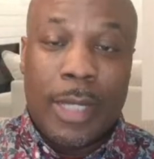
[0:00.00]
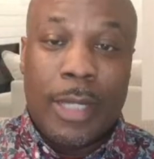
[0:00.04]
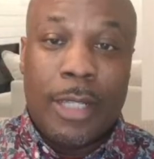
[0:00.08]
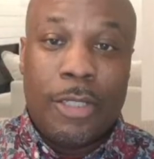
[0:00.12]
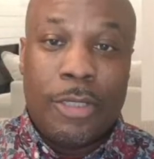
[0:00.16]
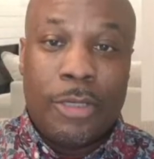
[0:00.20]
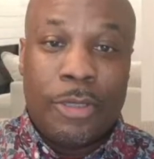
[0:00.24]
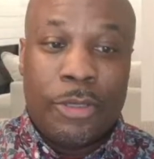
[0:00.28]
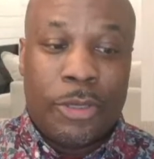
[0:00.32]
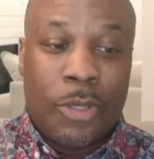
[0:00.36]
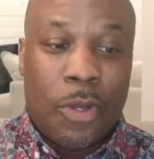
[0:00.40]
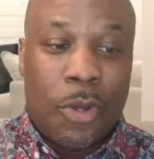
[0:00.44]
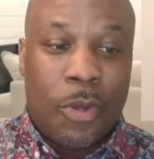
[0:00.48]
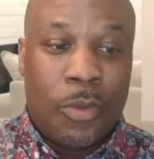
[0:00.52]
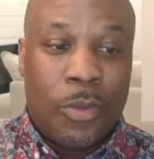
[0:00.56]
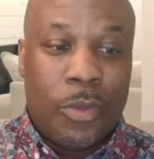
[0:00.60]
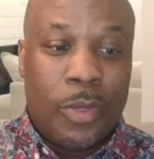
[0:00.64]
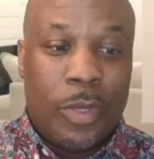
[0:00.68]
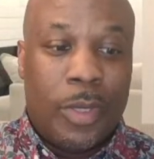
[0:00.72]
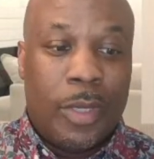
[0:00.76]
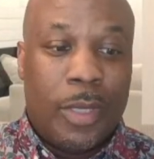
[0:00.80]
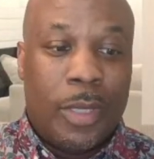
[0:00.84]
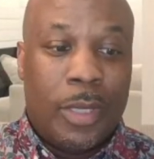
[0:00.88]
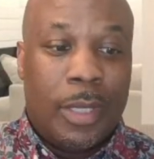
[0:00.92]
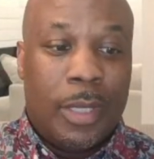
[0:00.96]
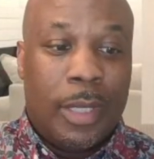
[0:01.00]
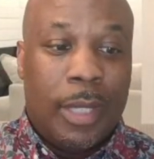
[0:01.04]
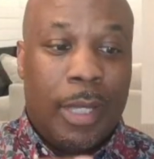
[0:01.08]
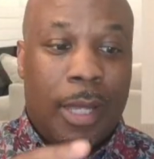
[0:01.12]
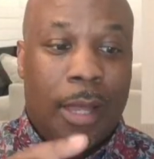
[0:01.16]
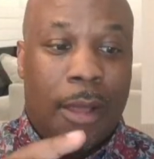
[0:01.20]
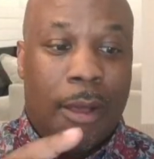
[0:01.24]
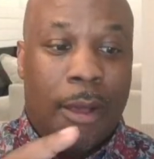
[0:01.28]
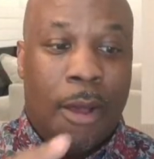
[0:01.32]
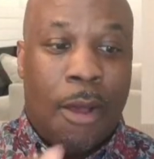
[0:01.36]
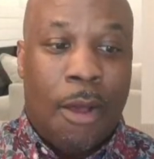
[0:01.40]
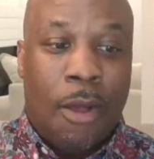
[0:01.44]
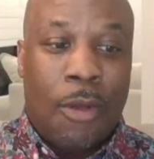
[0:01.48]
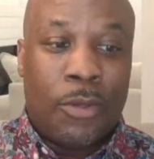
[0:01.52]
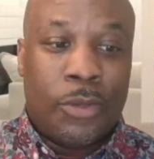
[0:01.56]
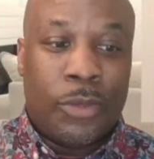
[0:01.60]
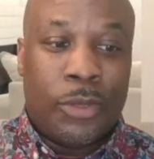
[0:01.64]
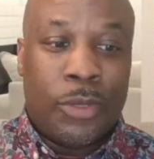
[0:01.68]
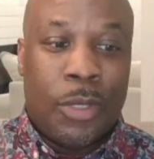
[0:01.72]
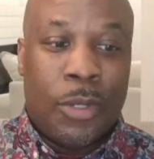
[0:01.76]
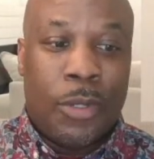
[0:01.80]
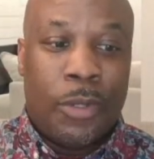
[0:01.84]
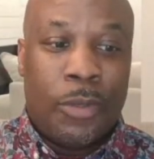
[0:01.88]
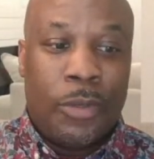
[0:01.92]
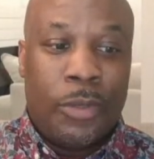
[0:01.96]
And more.
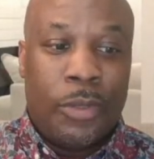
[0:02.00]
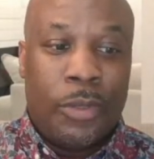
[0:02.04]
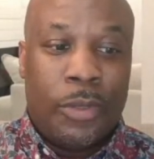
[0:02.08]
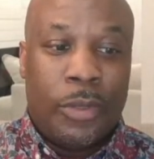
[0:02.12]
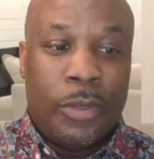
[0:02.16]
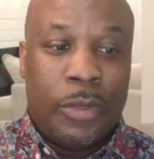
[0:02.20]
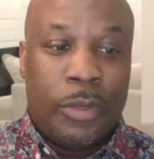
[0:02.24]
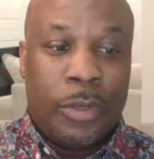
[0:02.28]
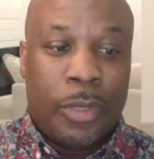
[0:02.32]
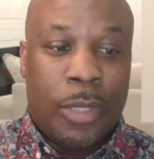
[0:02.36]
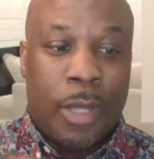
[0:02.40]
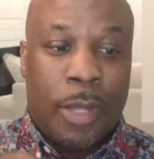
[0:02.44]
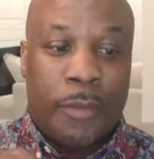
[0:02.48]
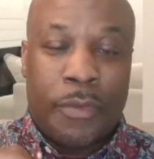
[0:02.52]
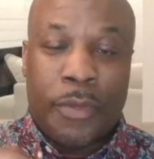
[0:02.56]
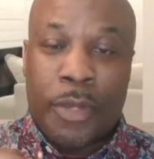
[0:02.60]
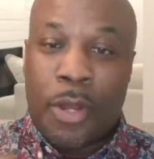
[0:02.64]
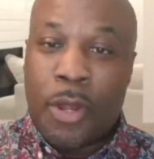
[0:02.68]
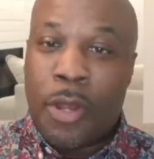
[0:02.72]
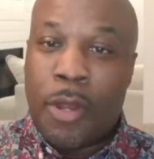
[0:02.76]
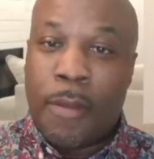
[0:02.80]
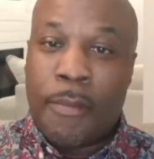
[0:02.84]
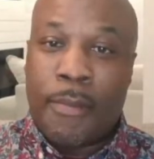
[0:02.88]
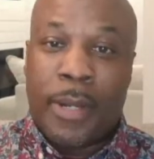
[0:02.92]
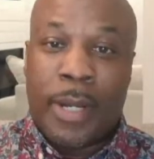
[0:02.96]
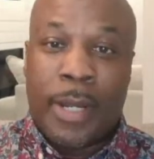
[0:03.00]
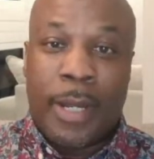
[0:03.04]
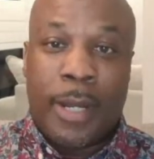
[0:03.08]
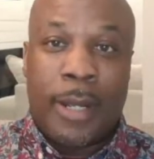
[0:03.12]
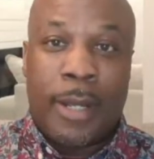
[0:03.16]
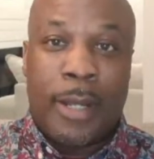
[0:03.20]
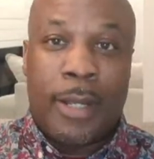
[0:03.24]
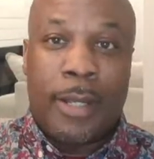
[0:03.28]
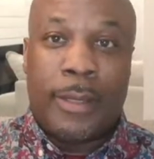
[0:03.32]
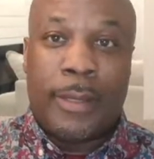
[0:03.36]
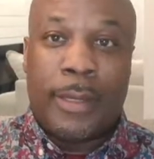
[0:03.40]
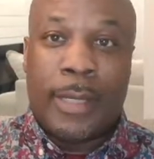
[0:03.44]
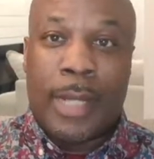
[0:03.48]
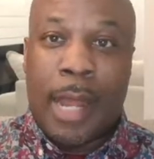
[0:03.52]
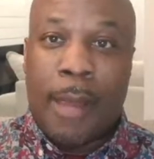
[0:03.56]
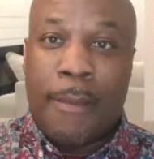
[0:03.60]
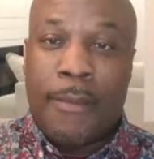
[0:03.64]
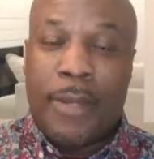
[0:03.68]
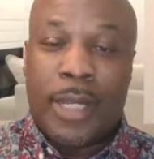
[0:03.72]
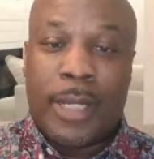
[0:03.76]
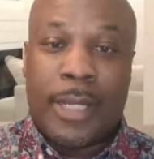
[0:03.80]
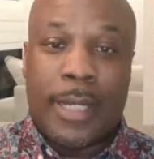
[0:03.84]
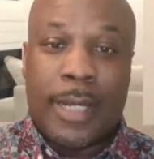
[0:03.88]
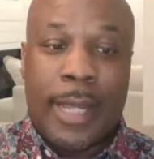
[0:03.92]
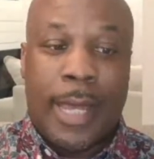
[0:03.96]
So also,
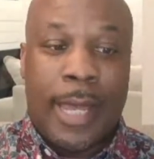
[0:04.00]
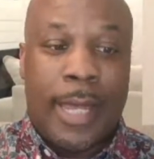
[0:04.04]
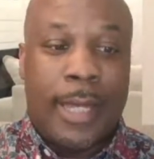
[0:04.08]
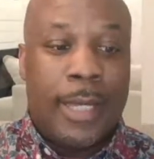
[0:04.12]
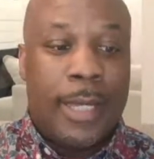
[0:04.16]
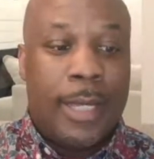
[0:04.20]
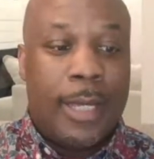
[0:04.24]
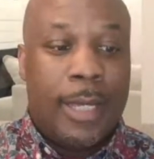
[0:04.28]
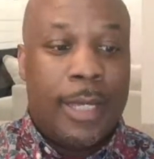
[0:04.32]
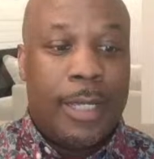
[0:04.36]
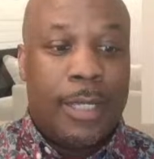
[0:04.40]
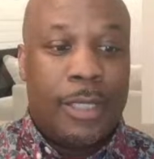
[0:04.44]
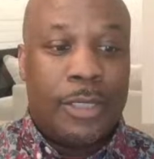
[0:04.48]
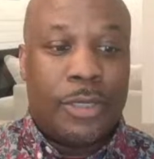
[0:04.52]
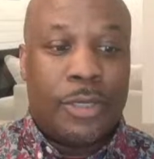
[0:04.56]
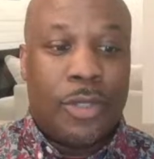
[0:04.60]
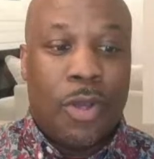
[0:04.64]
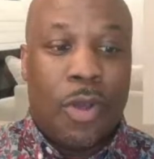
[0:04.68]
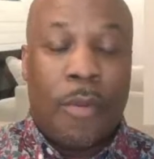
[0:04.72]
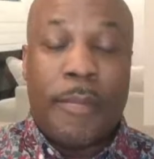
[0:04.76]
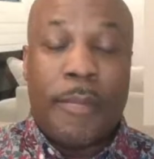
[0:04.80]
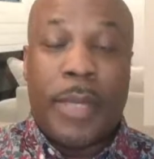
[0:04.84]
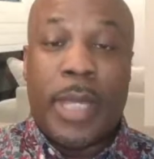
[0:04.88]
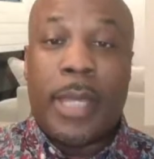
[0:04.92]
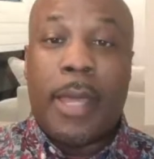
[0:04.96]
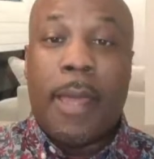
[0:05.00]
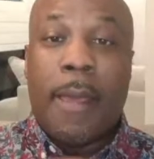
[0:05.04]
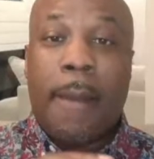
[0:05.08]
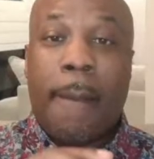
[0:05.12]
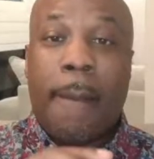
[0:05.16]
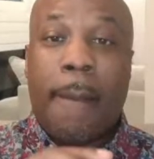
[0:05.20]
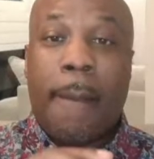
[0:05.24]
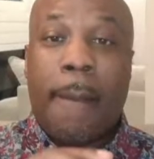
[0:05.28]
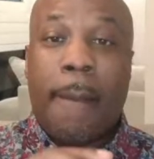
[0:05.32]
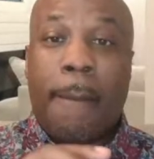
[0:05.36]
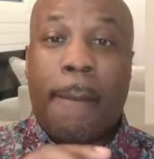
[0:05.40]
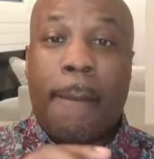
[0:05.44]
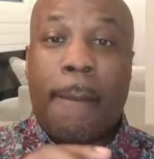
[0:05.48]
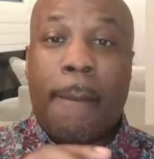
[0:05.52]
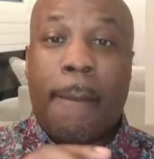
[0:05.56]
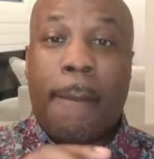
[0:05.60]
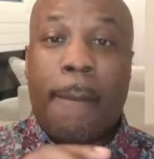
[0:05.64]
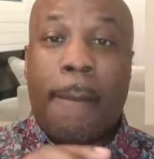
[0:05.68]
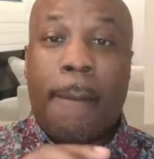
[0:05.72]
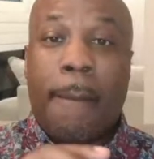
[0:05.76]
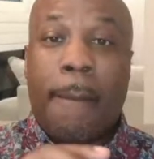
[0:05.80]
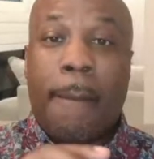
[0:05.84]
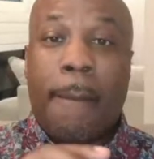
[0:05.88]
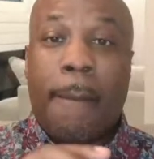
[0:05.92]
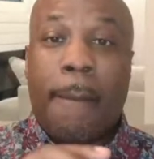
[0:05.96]
the third player that I'm looking at
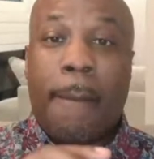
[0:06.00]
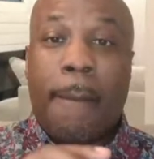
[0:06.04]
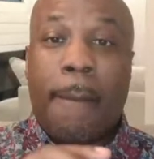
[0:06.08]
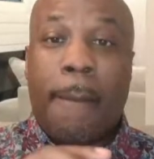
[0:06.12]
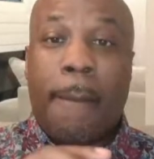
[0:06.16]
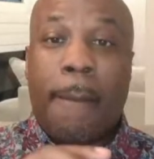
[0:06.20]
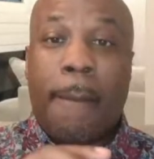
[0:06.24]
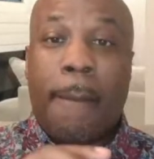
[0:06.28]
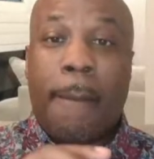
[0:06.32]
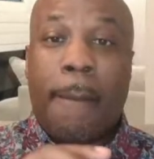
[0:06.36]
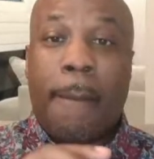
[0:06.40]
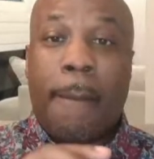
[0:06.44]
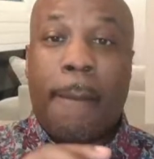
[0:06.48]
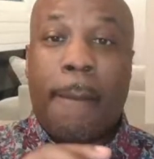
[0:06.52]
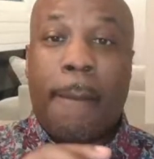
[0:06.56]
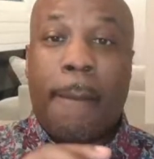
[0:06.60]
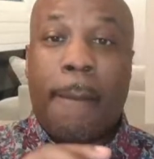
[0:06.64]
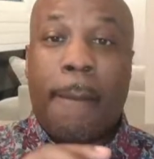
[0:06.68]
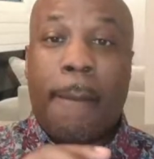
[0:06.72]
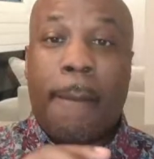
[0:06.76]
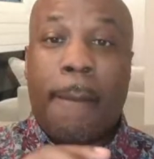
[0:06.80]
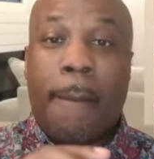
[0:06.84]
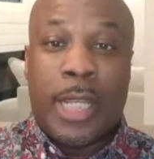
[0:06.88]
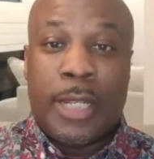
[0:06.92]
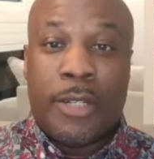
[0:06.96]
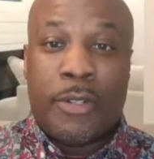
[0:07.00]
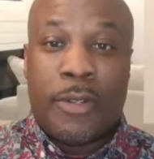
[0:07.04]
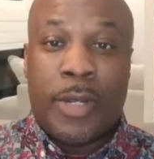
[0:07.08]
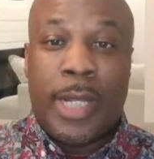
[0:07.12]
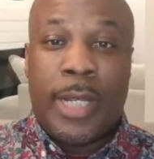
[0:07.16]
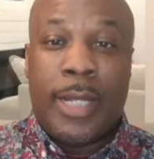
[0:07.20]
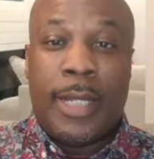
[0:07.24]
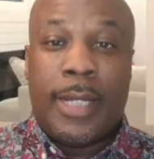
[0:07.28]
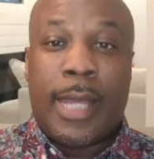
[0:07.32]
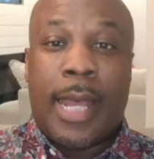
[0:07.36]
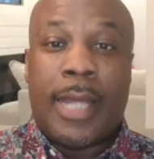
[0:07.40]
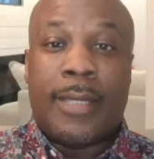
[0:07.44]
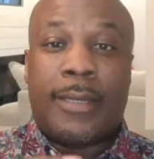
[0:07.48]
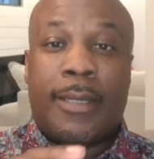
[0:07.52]
is going to be BJ Green.